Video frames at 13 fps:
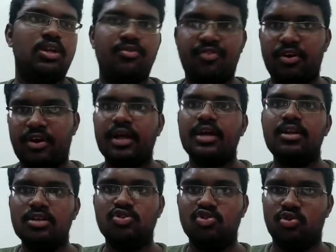and if you're trying
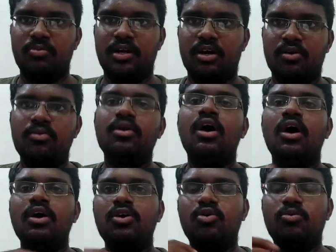to zoom it out,
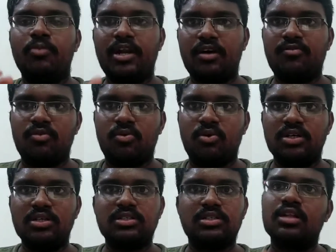you might have
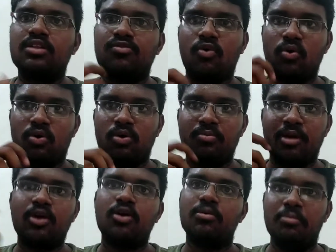noticed that the photo
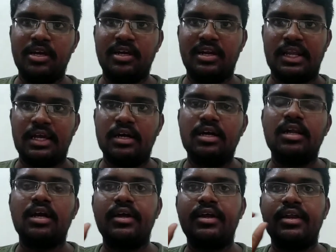may not be clear
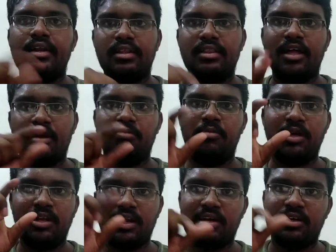and there will
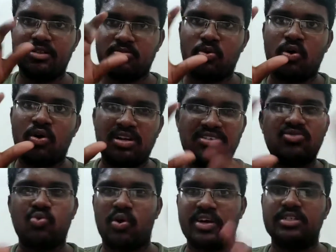be like a small
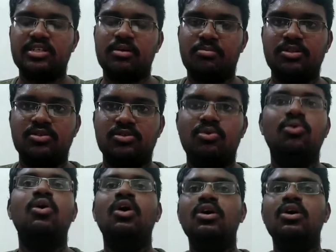square shape and so.